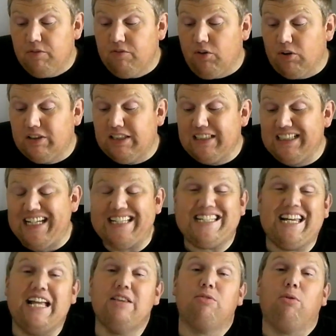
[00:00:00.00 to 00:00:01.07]
versus the
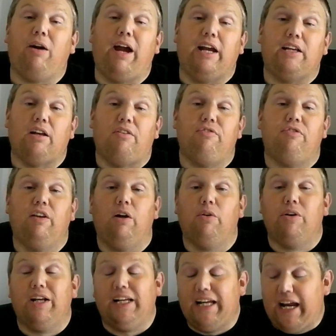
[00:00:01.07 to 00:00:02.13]
10th ranked
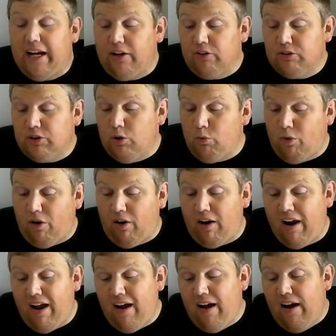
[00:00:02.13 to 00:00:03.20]
Florida Gators, who
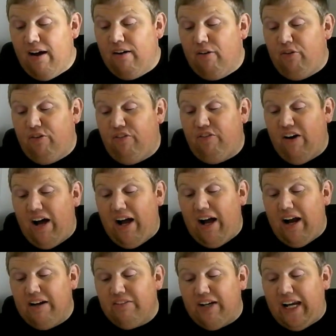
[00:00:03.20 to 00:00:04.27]
are
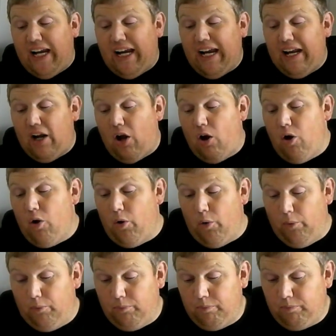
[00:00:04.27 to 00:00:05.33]
5 and
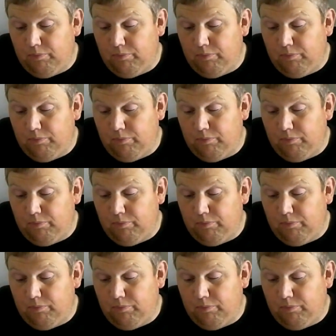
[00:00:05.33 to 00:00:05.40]
0.